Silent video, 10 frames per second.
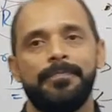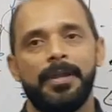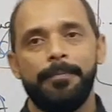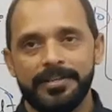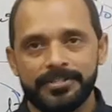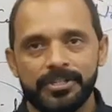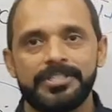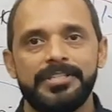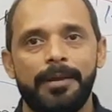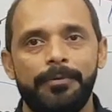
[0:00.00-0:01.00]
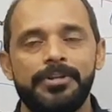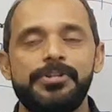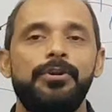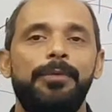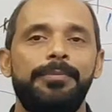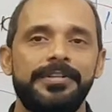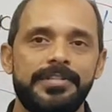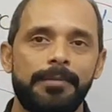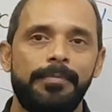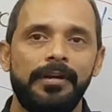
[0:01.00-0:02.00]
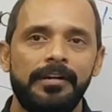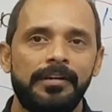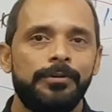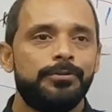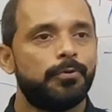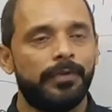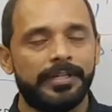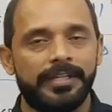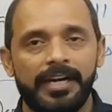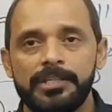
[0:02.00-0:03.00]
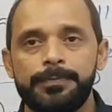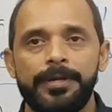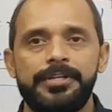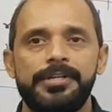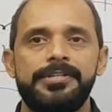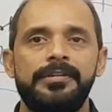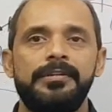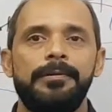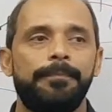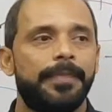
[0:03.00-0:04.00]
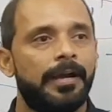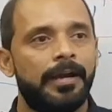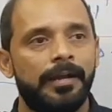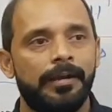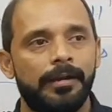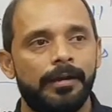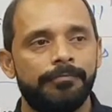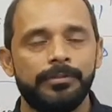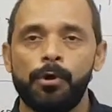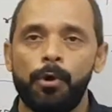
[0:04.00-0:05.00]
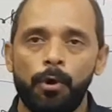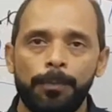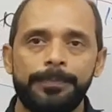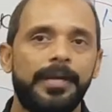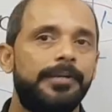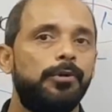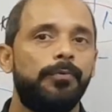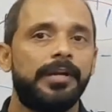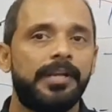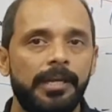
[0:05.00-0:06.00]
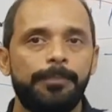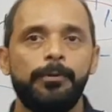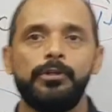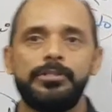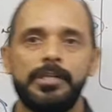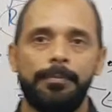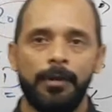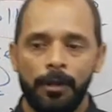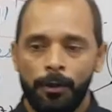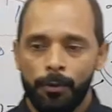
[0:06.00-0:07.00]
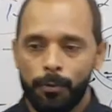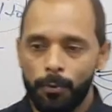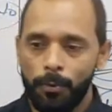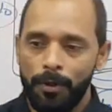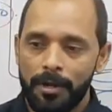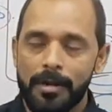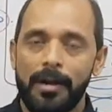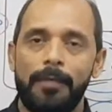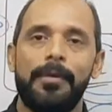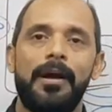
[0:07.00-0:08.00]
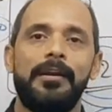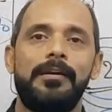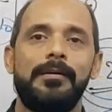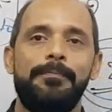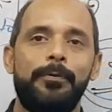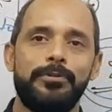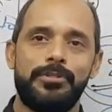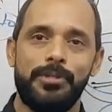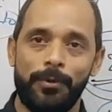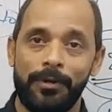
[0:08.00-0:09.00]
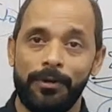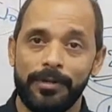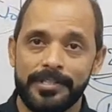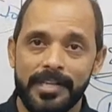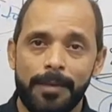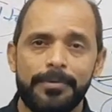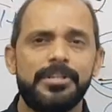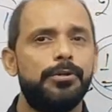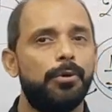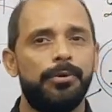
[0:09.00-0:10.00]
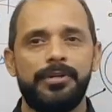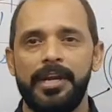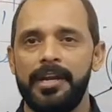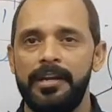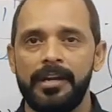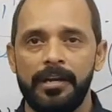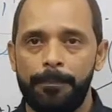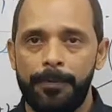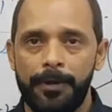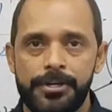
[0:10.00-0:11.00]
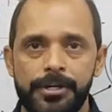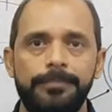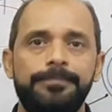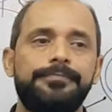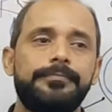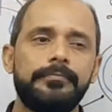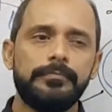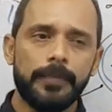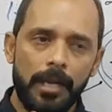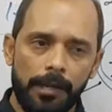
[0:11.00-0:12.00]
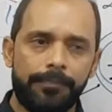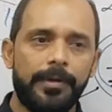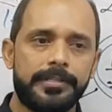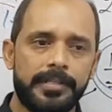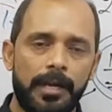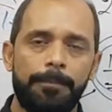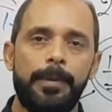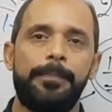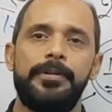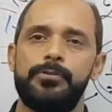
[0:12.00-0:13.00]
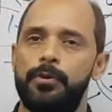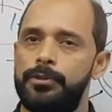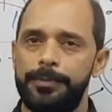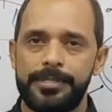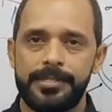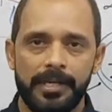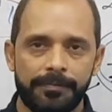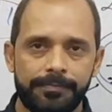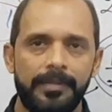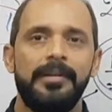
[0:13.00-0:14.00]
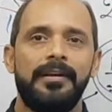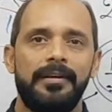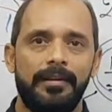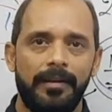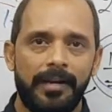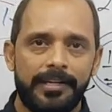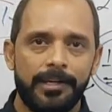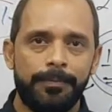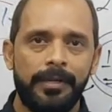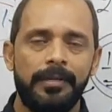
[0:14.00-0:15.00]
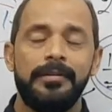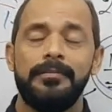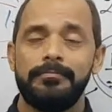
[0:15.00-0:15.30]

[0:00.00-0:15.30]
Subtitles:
mains examination of December. So with that expectation and with the hope that you will keep yourself cool, calm and composed during your examination. Don't take any kind of pressure. If your exam paper is going to be tough, let it be